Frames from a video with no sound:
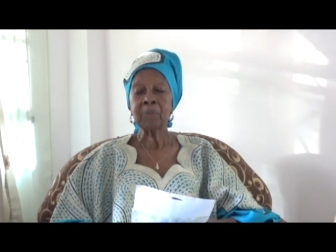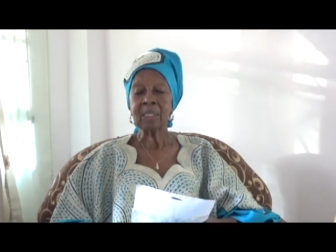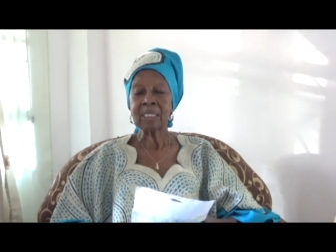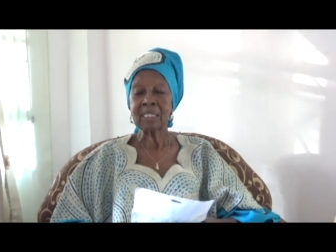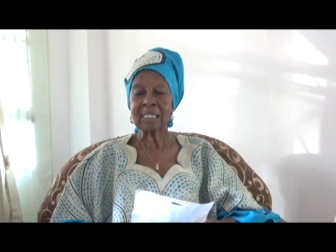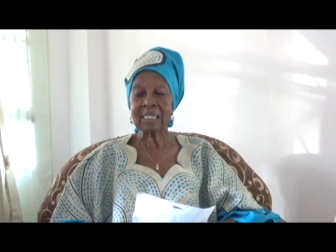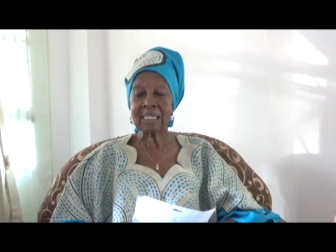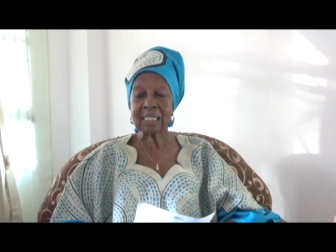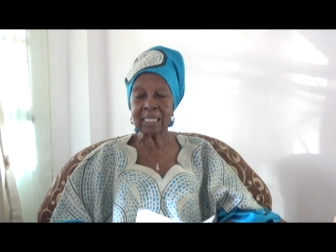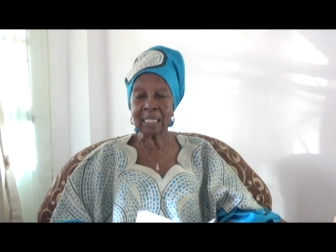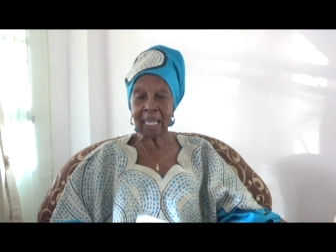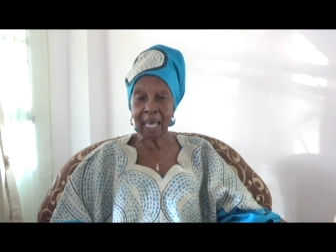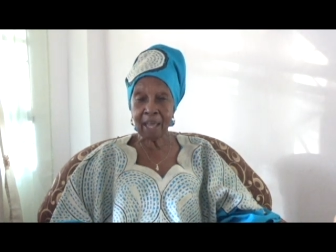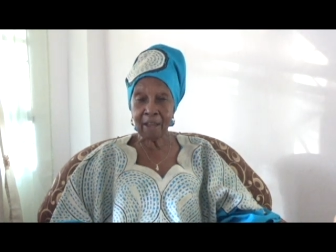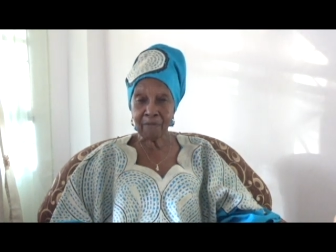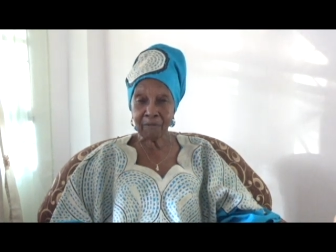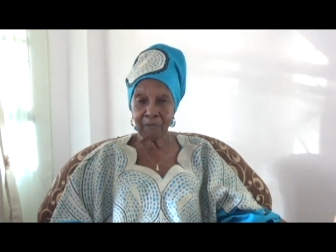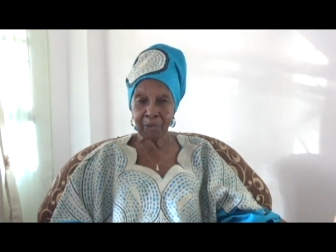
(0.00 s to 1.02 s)

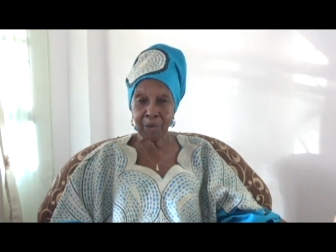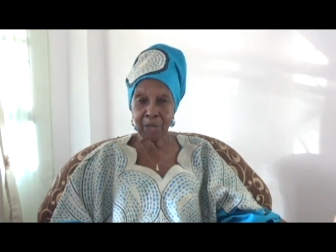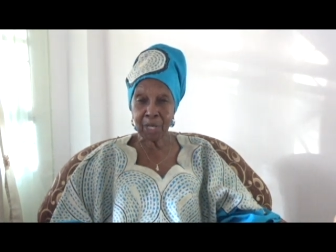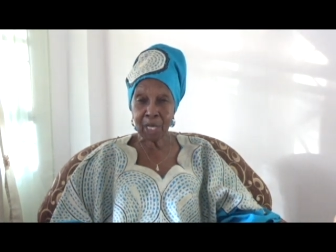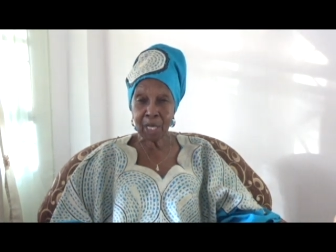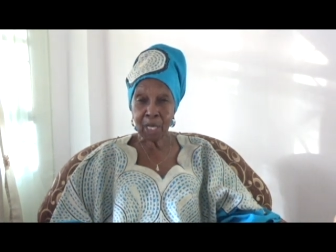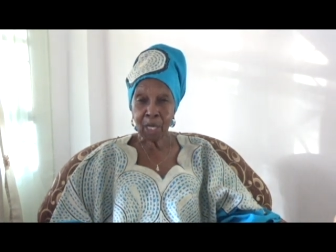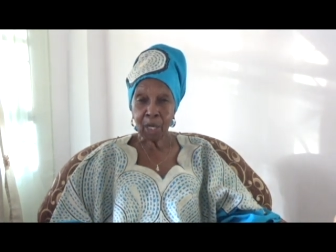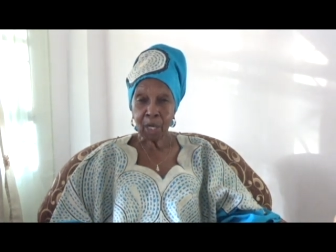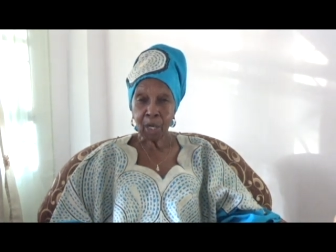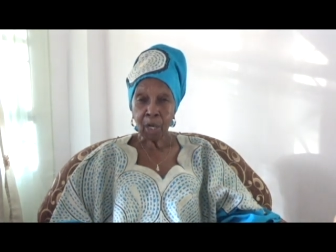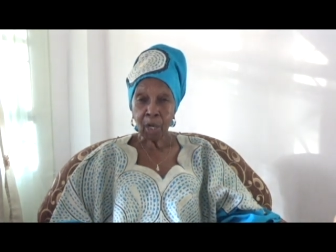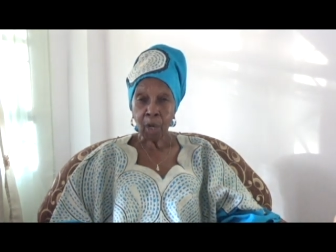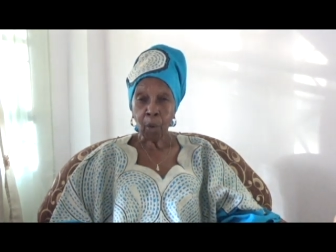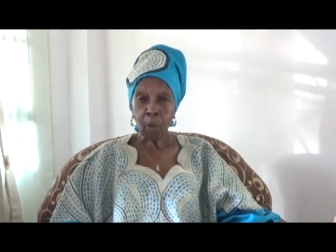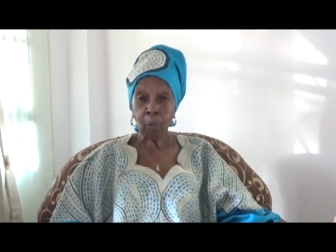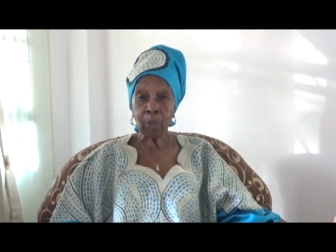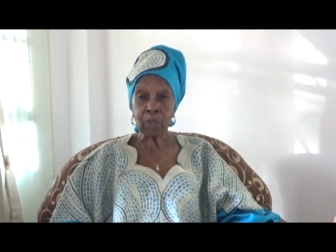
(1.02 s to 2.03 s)
slavery
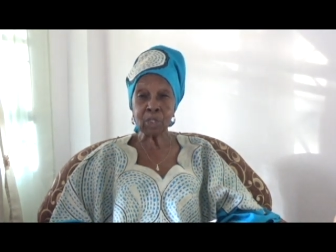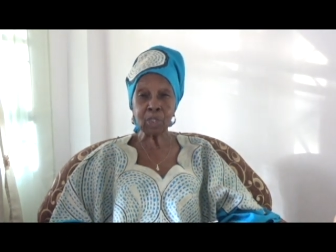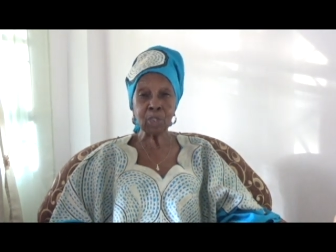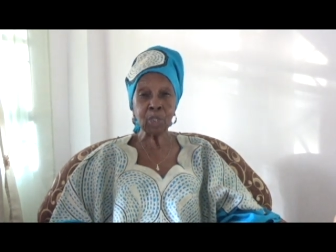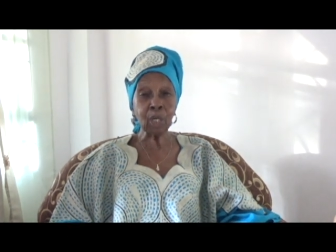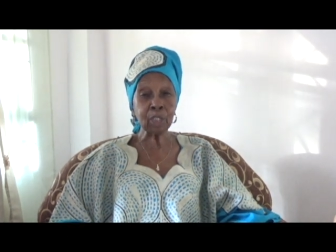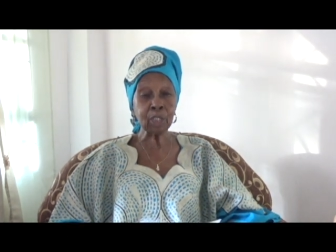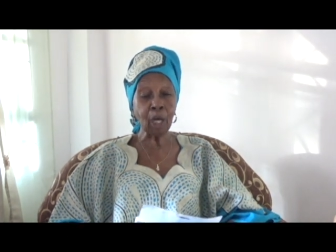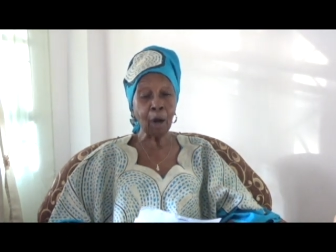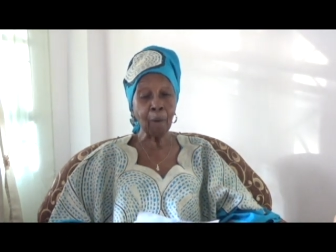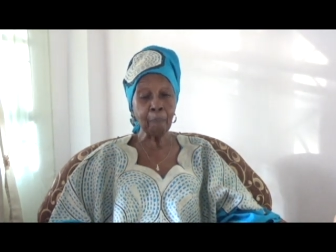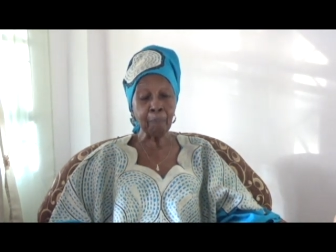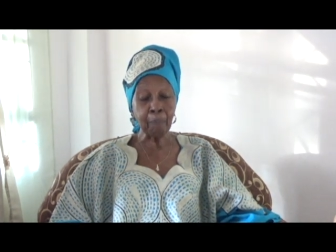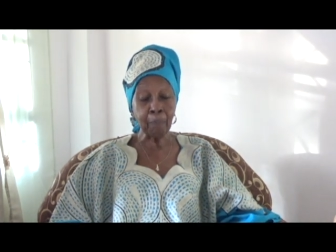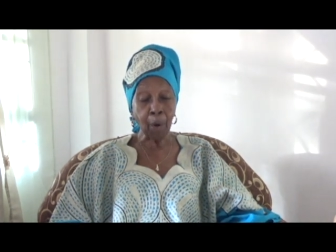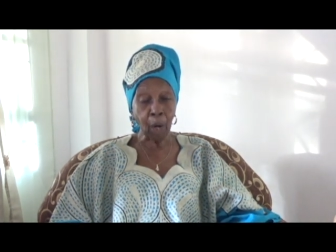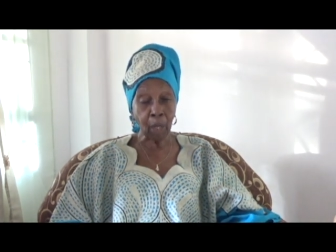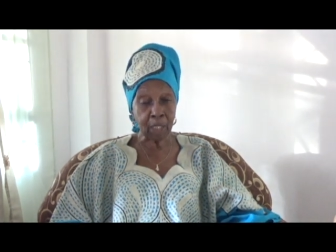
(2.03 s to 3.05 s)
was not
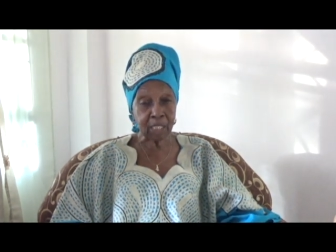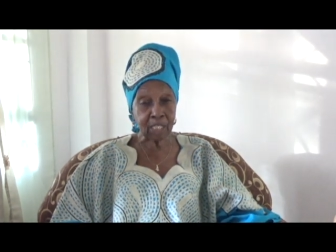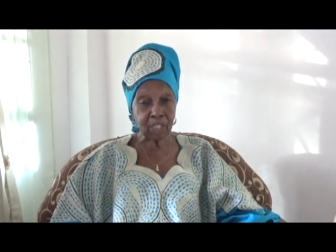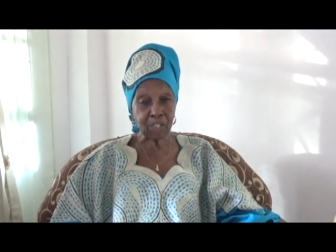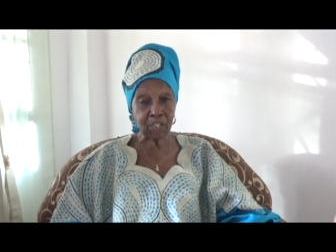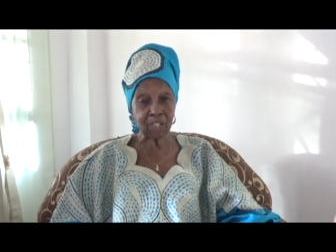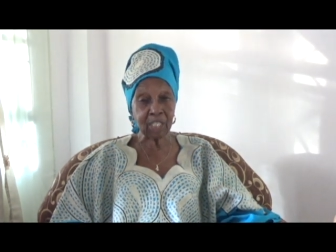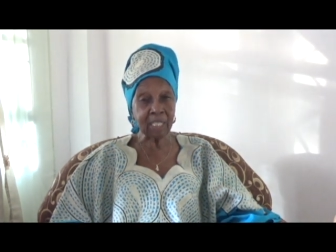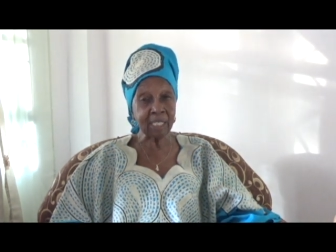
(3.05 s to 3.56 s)
abolished